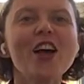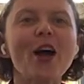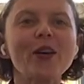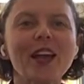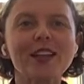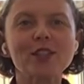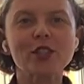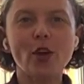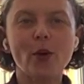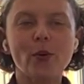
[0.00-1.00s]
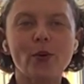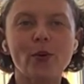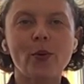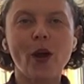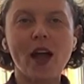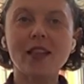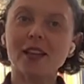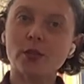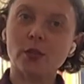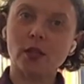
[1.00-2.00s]
Okay, so I
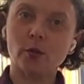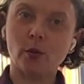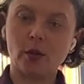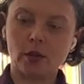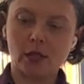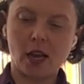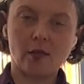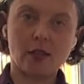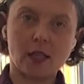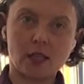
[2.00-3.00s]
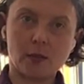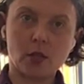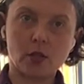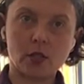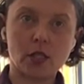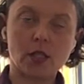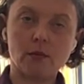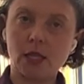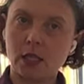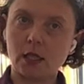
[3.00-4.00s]
think it's really important to have lettuce spinners because it
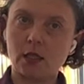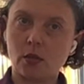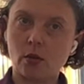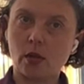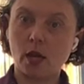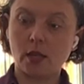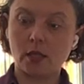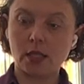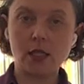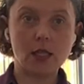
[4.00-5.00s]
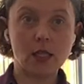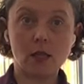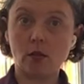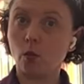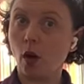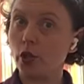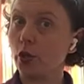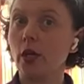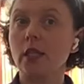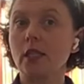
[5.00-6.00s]
makes it so that it's easy to wash
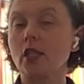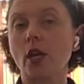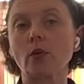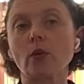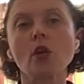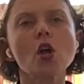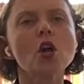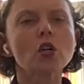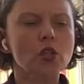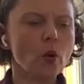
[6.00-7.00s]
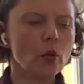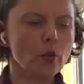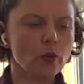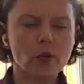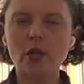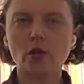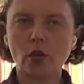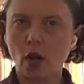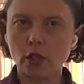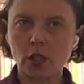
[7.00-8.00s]
greens in general. So these are
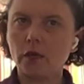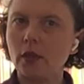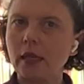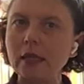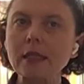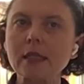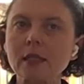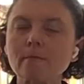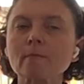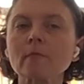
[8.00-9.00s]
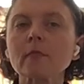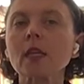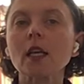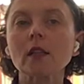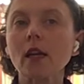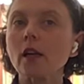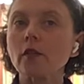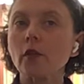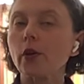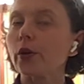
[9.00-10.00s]
not just for lettuce, they are
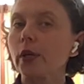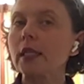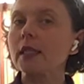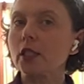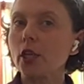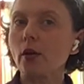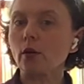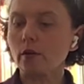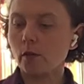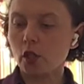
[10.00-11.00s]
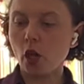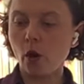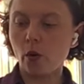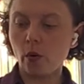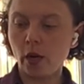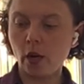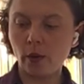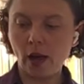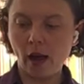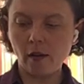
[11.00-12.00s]
for greens in general. So here
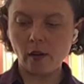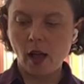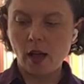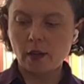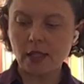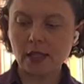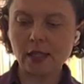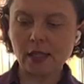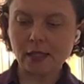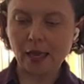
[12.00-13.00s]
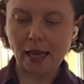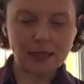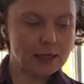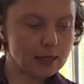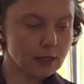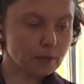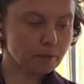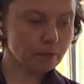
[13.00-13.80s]
we have, this is a Xylist.